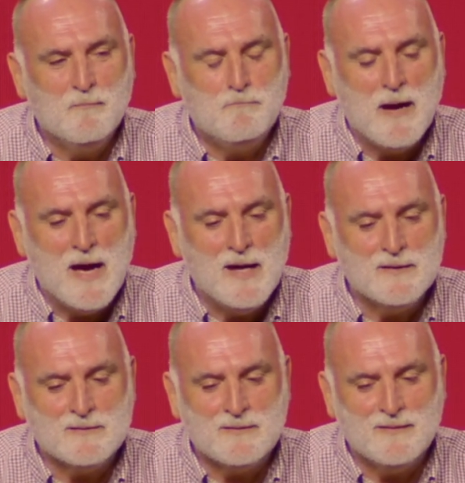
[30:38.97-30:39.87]

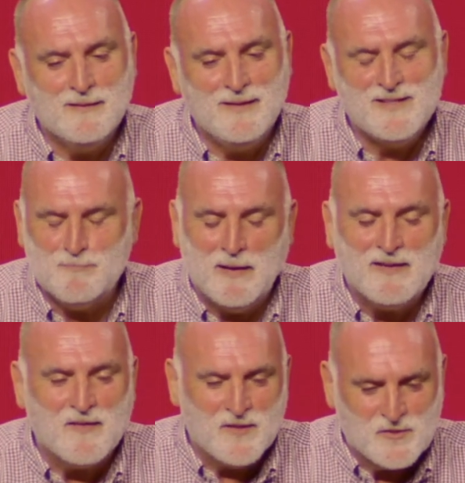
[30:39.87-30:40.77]
But it's
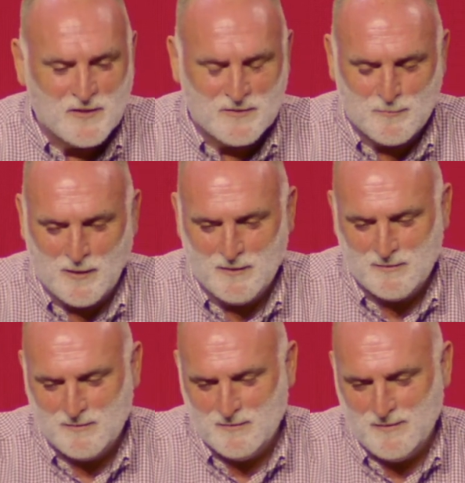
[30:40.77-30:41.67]
many dishes, right?
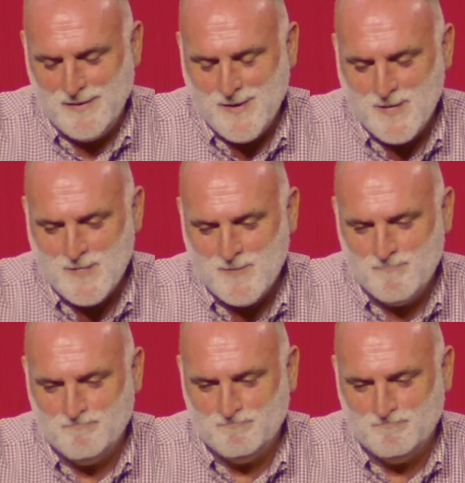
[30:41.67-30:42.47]
Um,